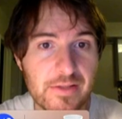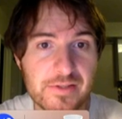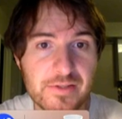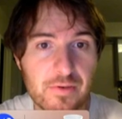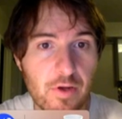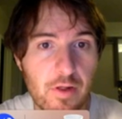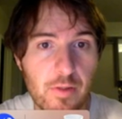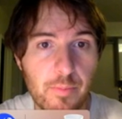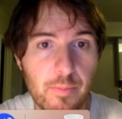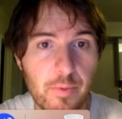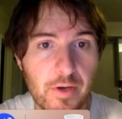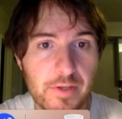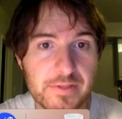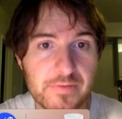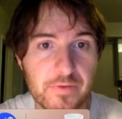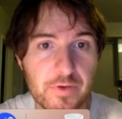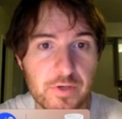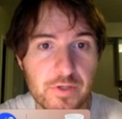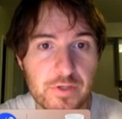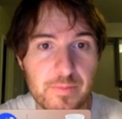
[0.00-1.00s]
these are all parts
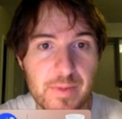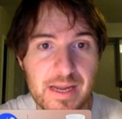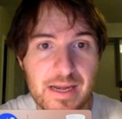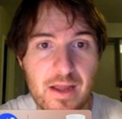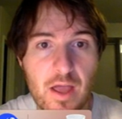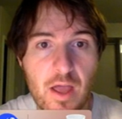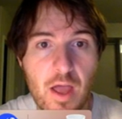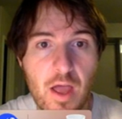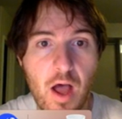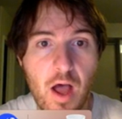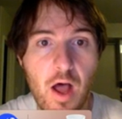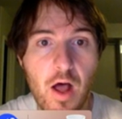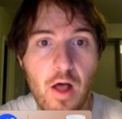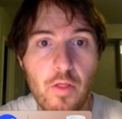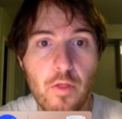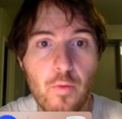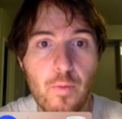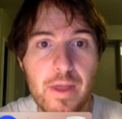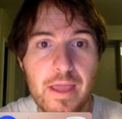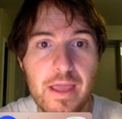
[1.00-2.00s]
of our domain, all
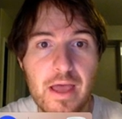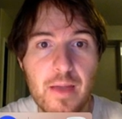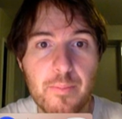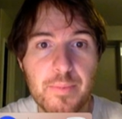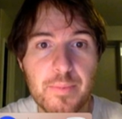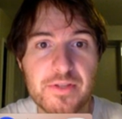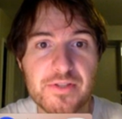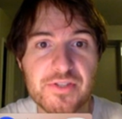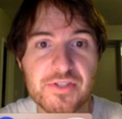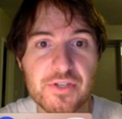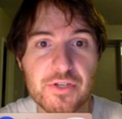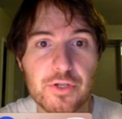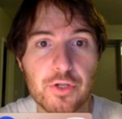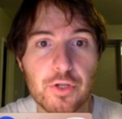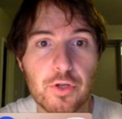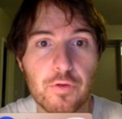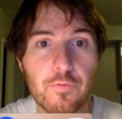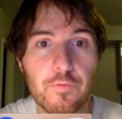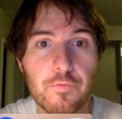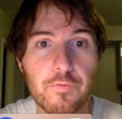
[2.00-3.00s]
the way up
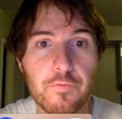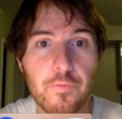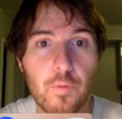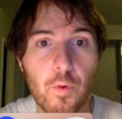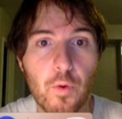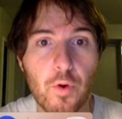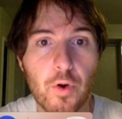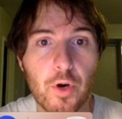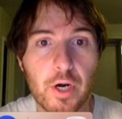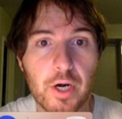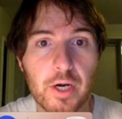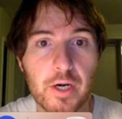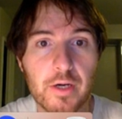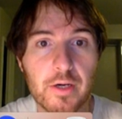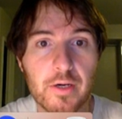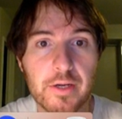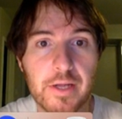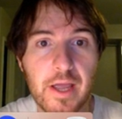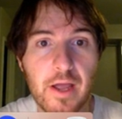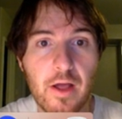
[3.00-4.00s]
until 4.
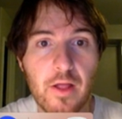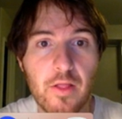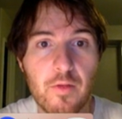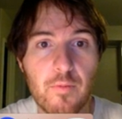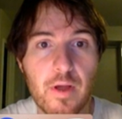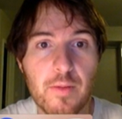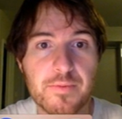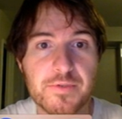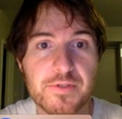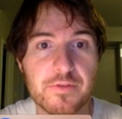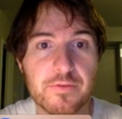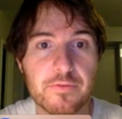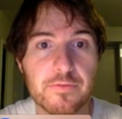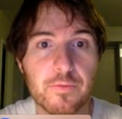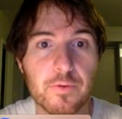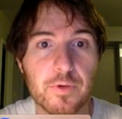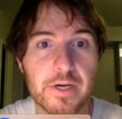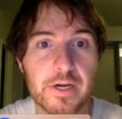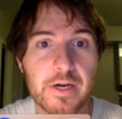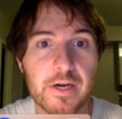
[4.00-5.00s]
Okay, all the way up until
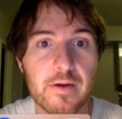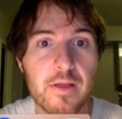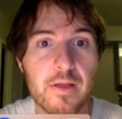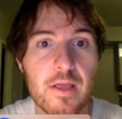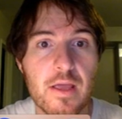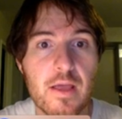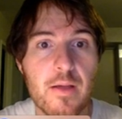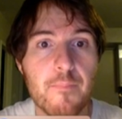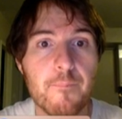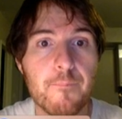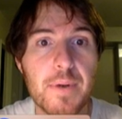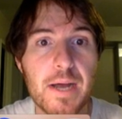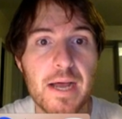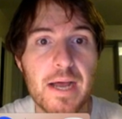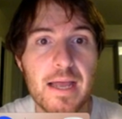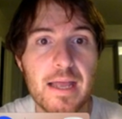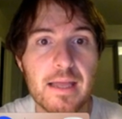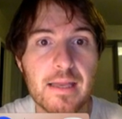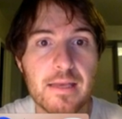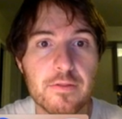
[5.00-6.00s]
4 here.
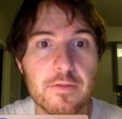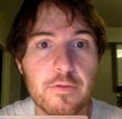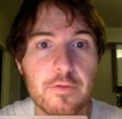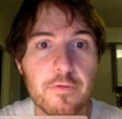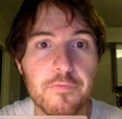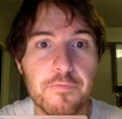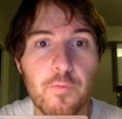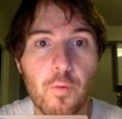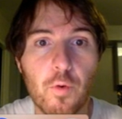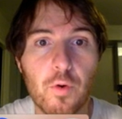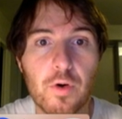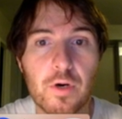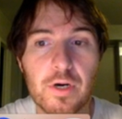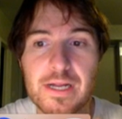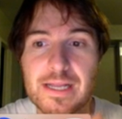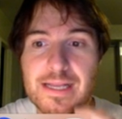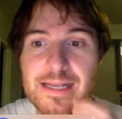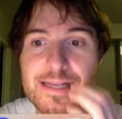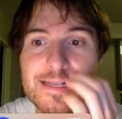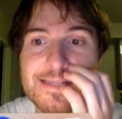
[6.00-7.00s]
But the 4
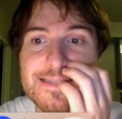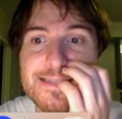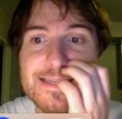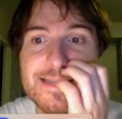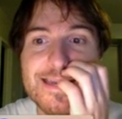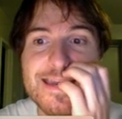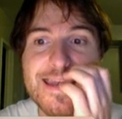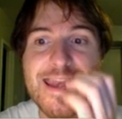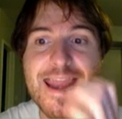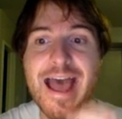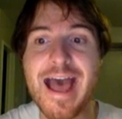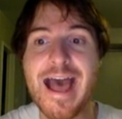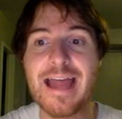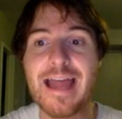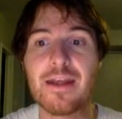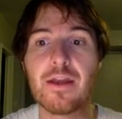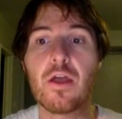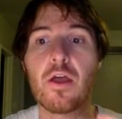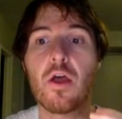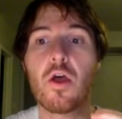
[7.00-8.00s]
is not
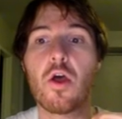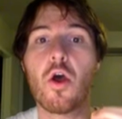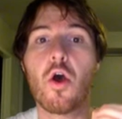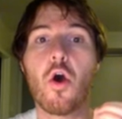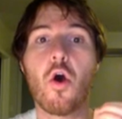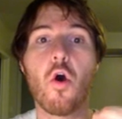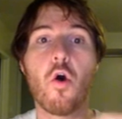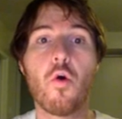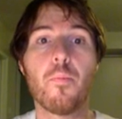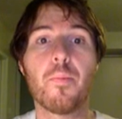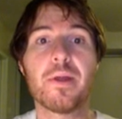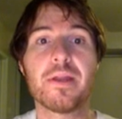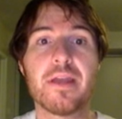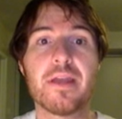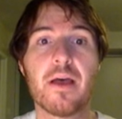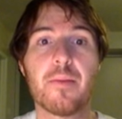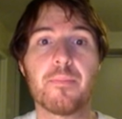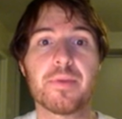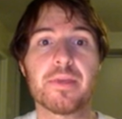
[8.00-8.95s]
opened up